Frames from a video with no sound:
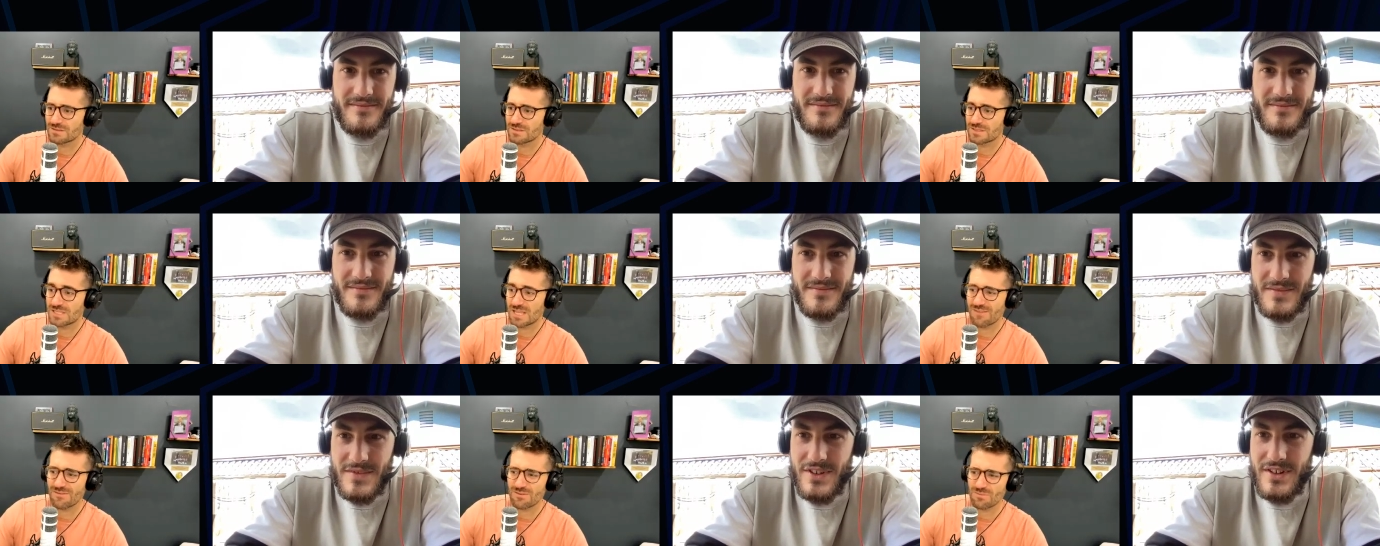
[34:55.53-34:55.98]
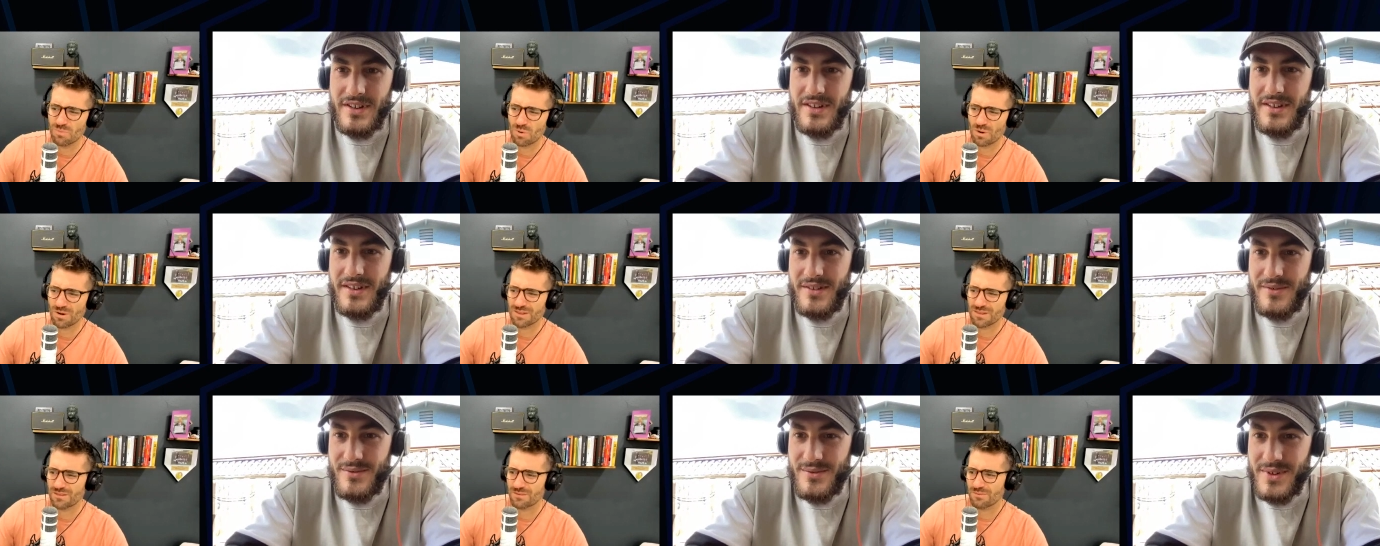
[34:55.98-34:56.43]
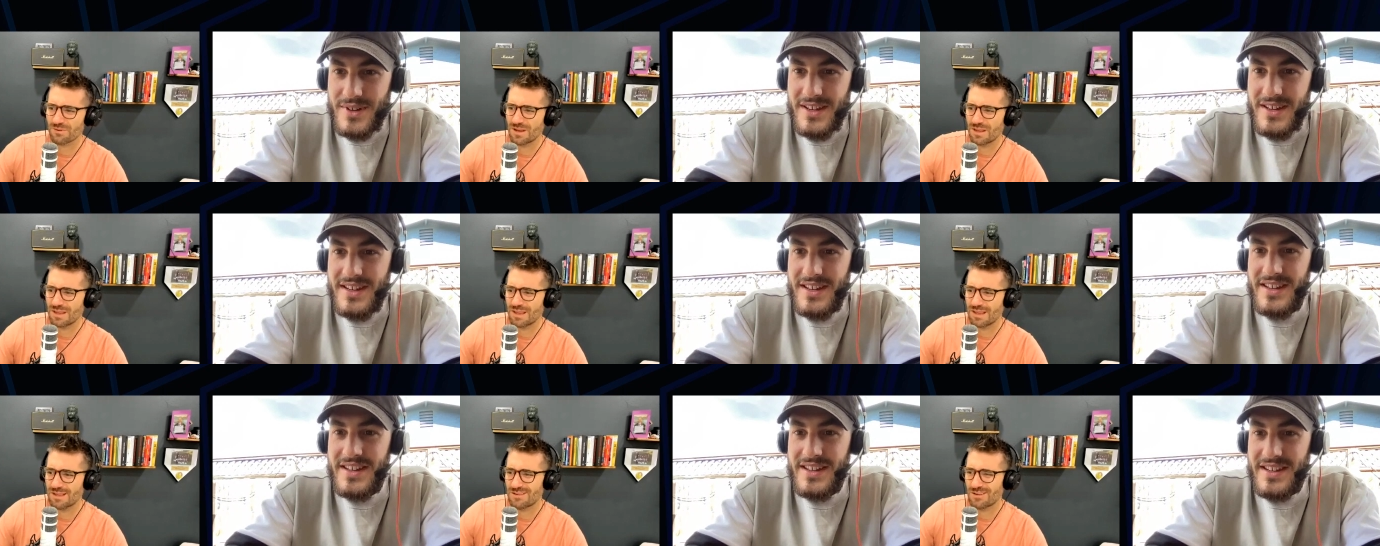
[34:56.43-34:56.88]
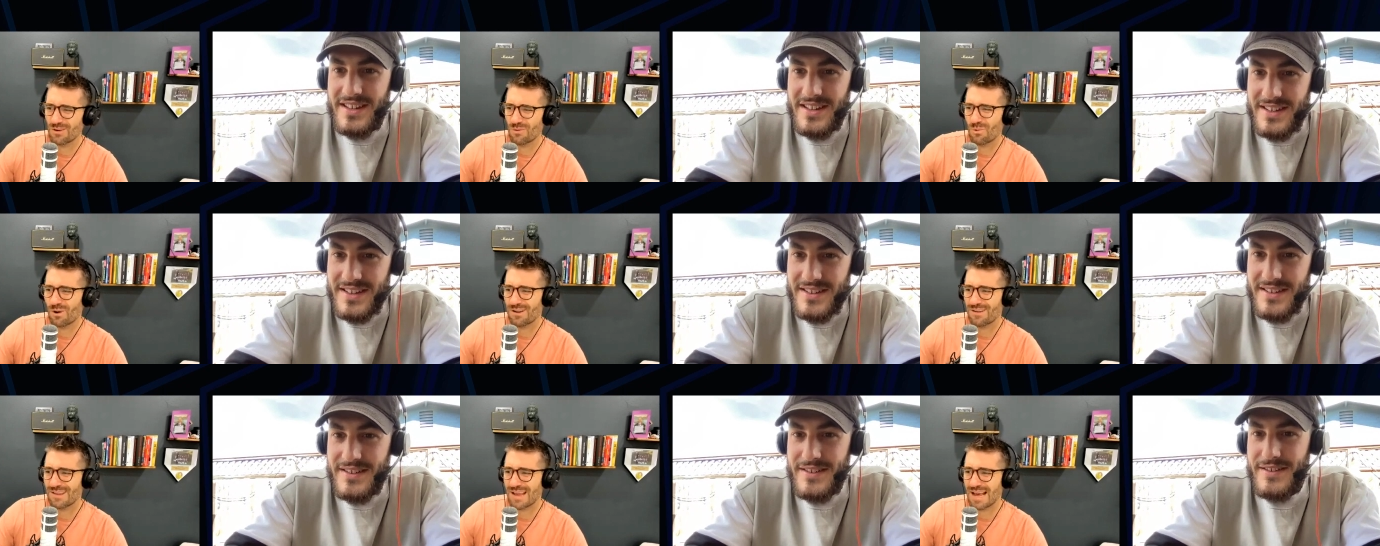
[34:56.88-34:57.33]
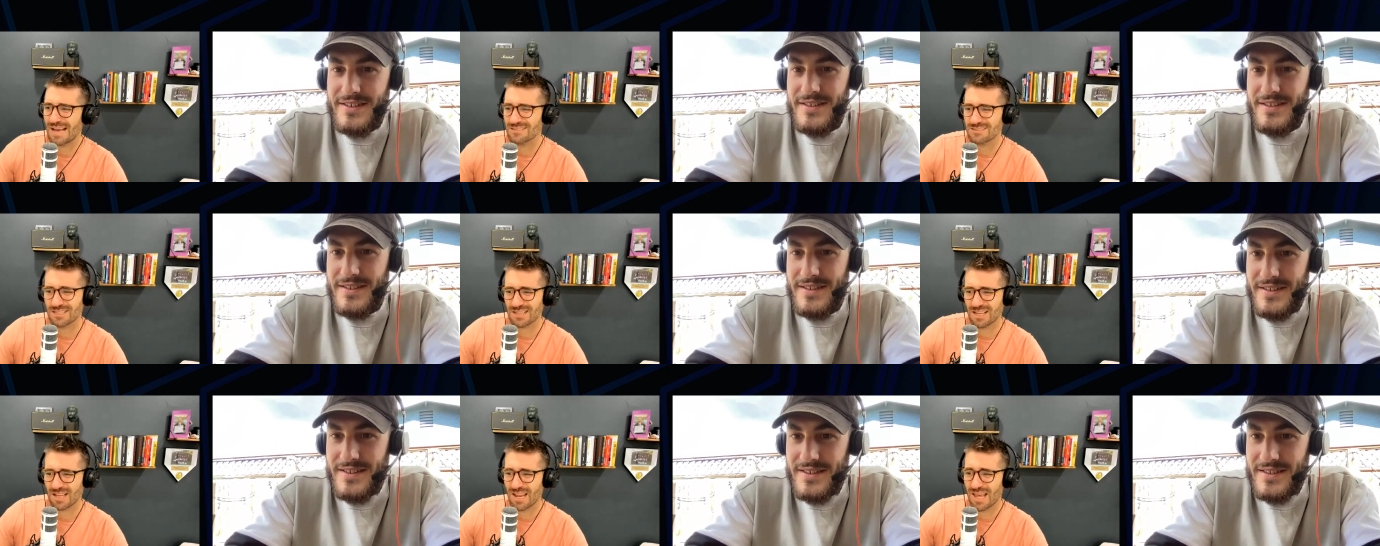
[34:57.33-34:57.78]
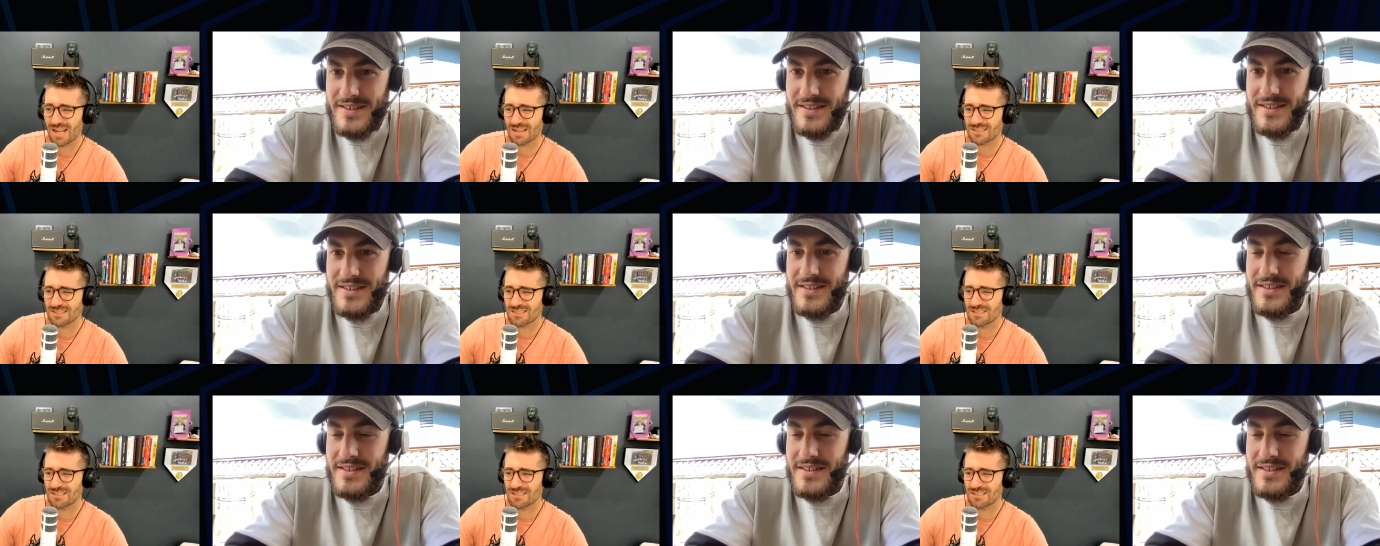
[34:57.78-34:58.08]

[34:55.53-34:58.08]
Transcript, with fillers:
Speaker 1: 7.3 to one dial to connect.